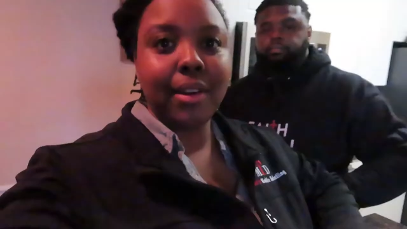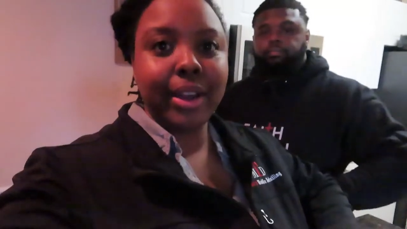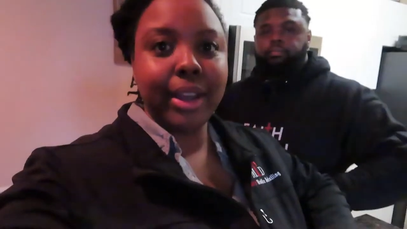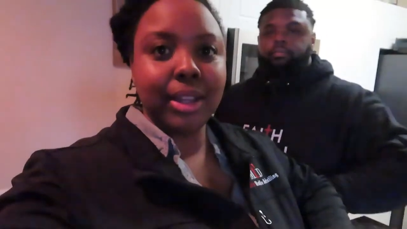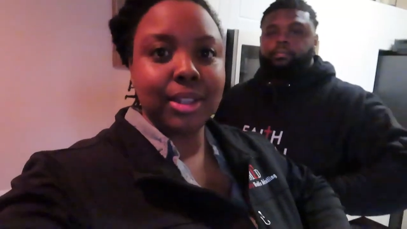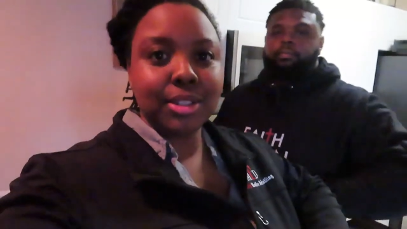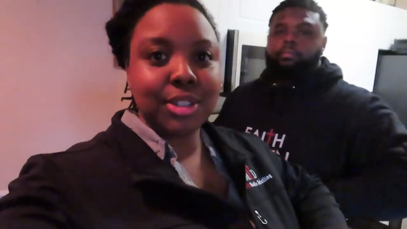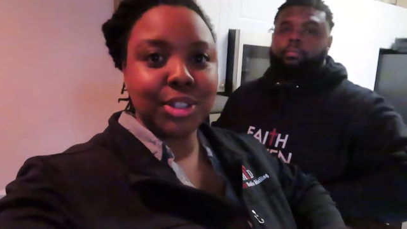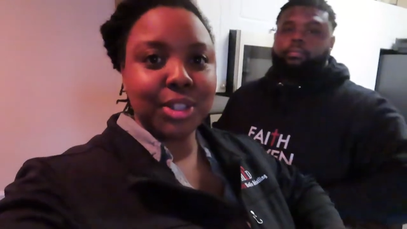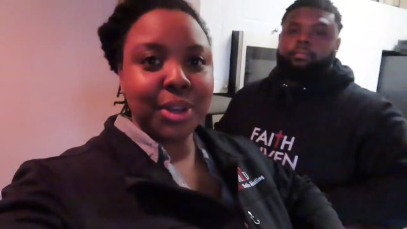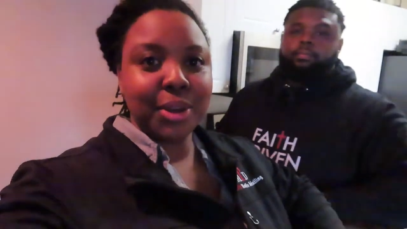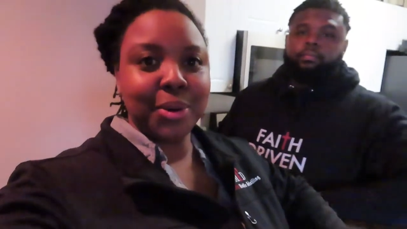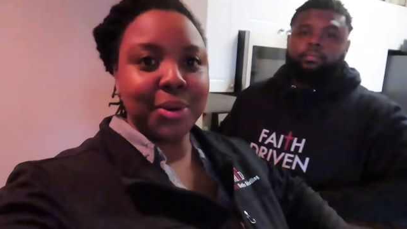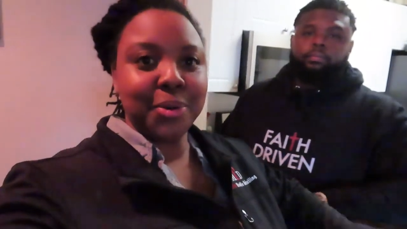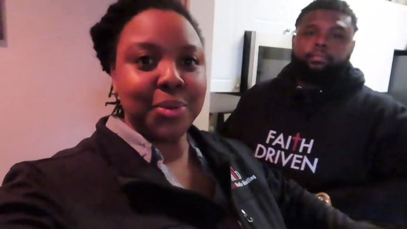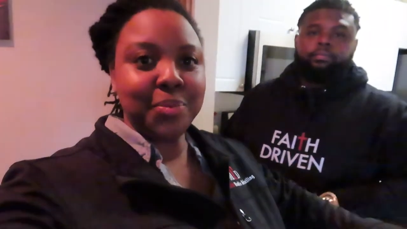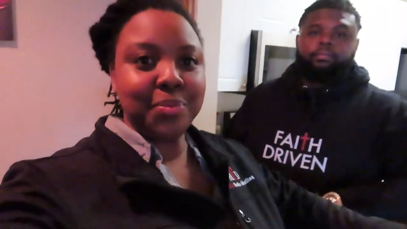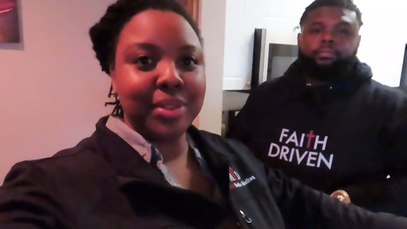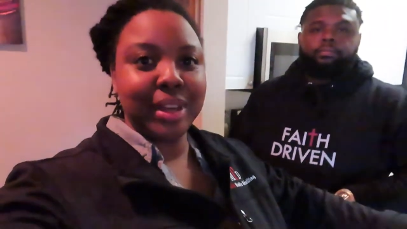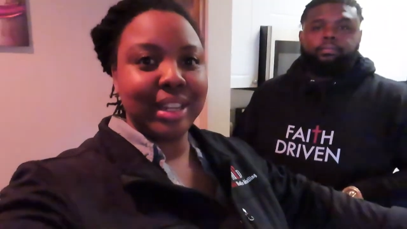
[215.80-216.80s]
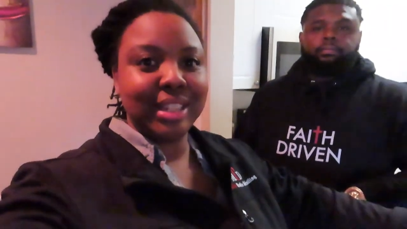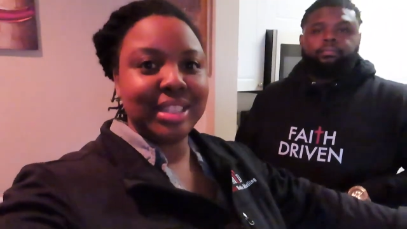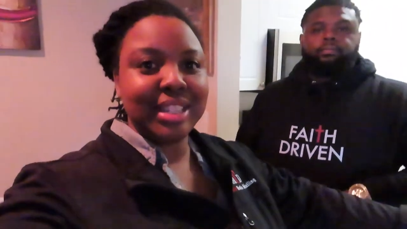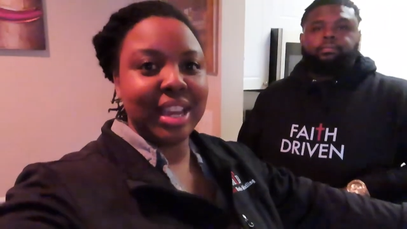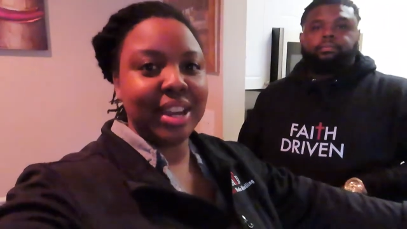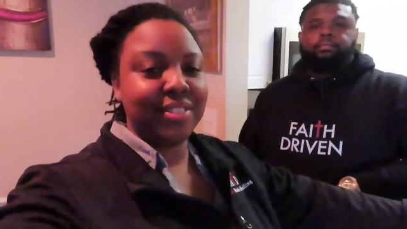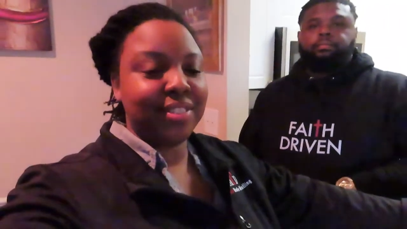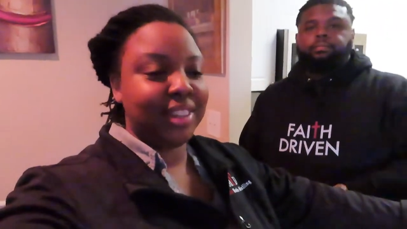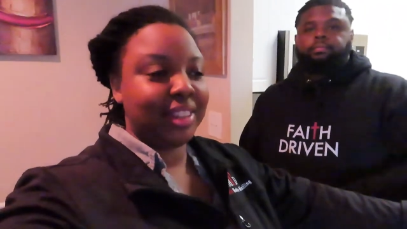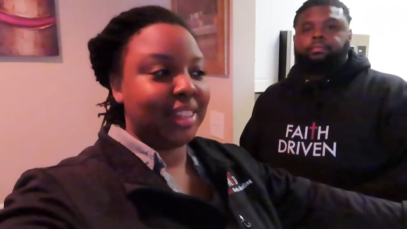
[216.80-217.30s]
Speaker 1: All right, so that's
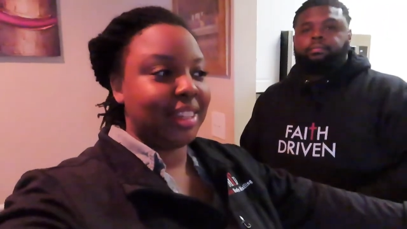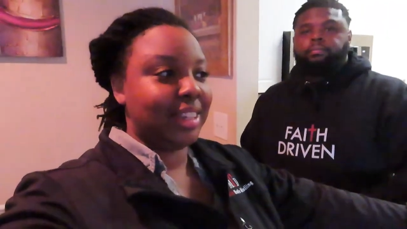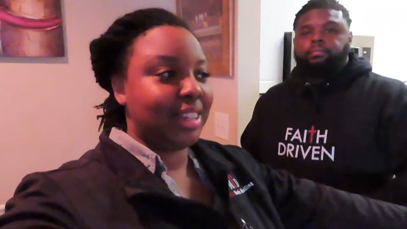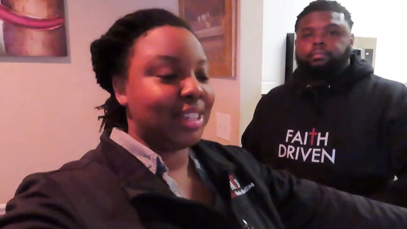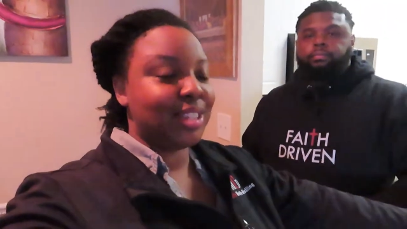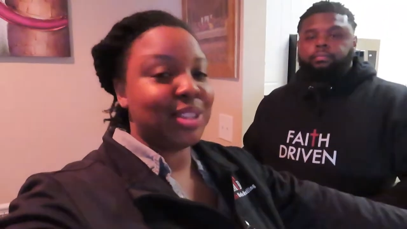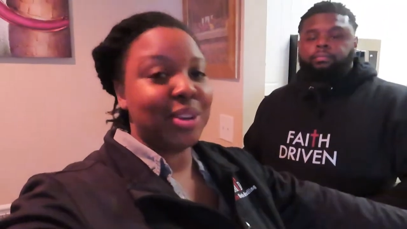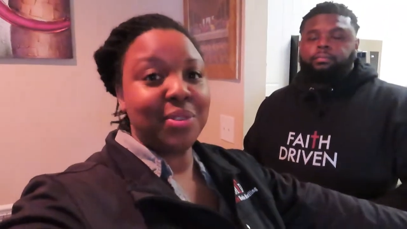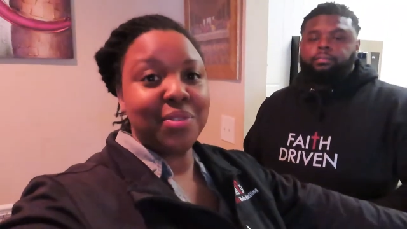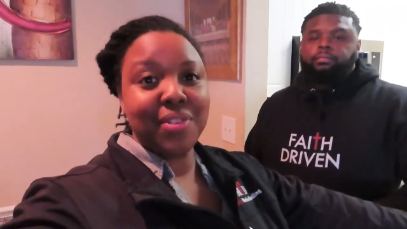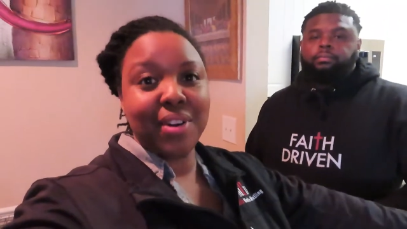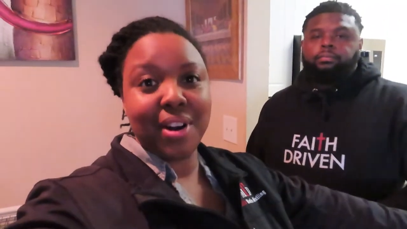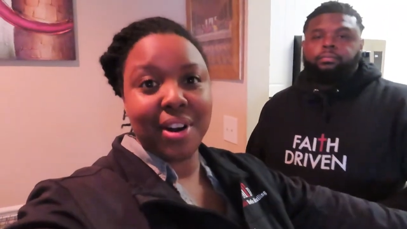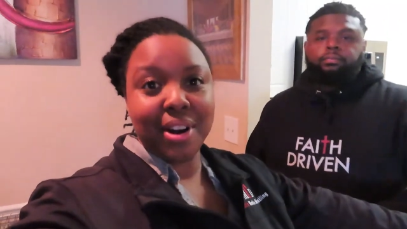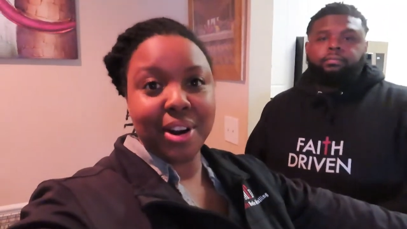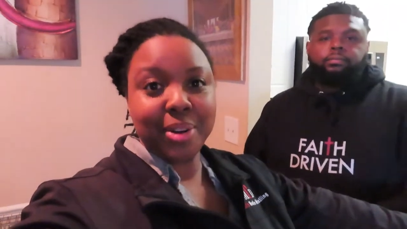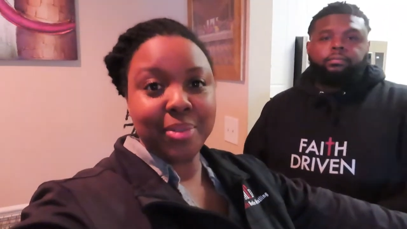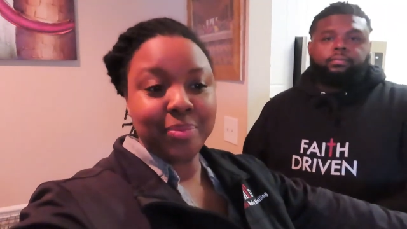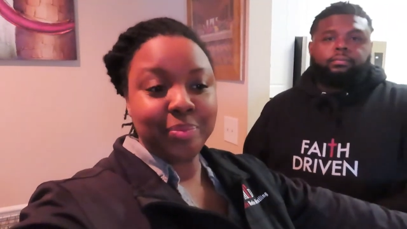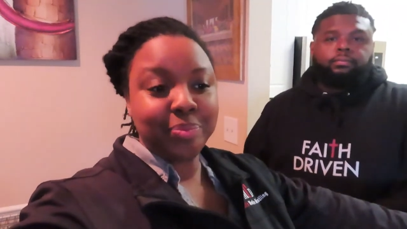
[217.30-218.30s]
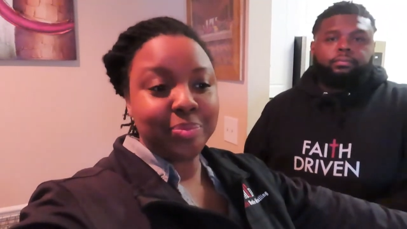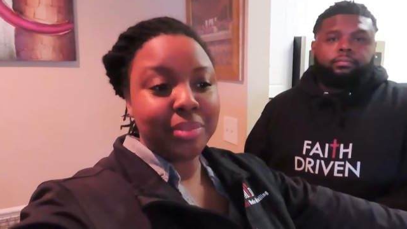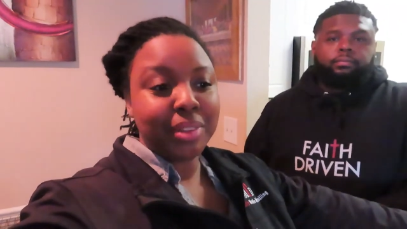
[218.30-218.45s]
everything so far.